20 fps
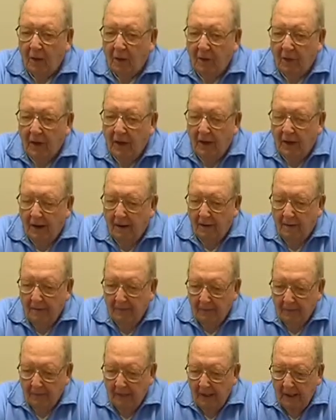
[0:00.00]
Korea,
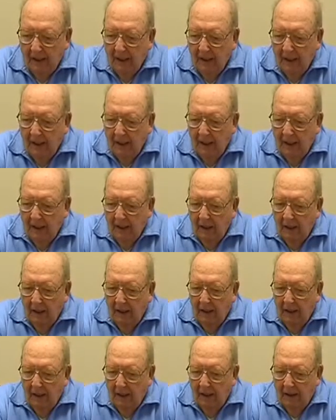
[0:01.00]

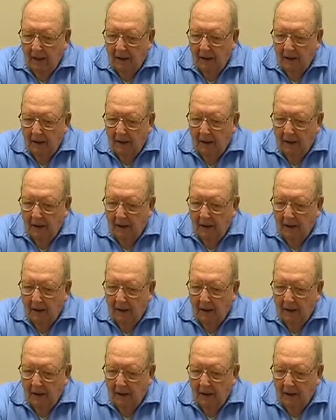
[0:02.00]
uh,